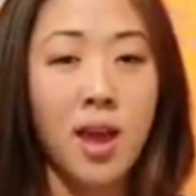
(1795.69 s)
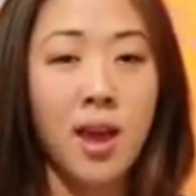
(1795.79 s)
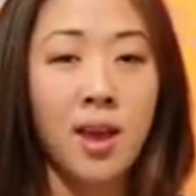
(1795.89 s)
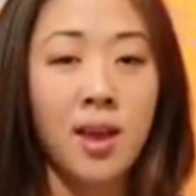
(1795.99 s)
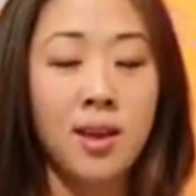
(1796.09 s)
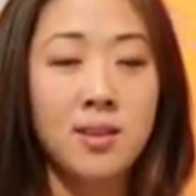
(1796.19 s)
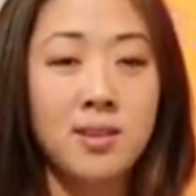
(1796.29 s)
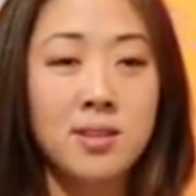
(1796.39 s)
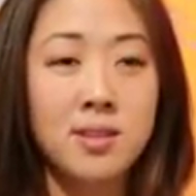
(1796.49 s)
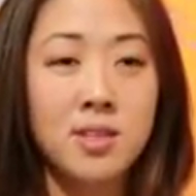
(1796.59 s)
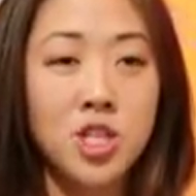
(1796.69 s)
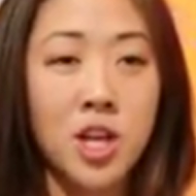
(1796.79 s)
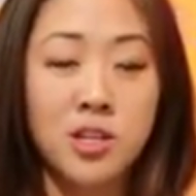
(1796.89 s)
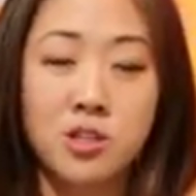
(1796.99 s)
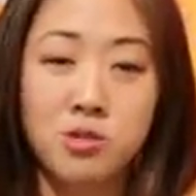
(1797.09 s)
And she
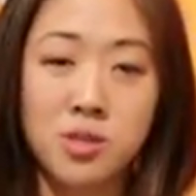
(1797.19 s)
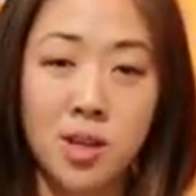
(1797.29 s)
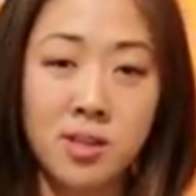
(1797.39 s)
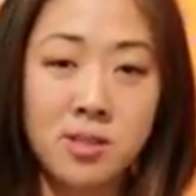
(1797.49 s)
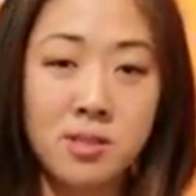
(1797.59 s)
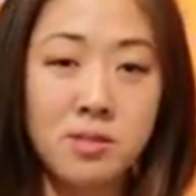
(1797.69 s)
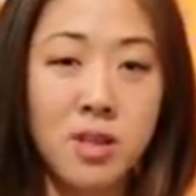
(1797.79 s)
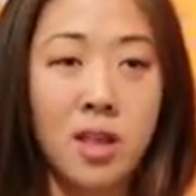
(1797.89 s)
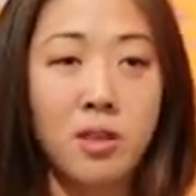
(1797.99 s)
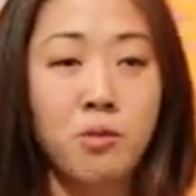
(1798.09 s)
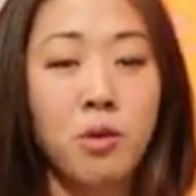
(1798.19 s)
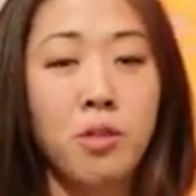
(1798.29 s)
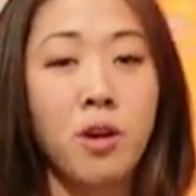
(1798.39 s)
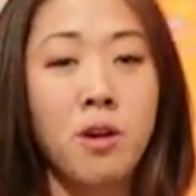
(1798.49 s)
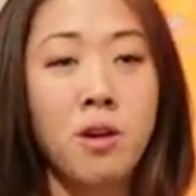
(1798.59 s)
had 2 sons that lived with
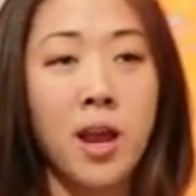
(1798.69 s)
her,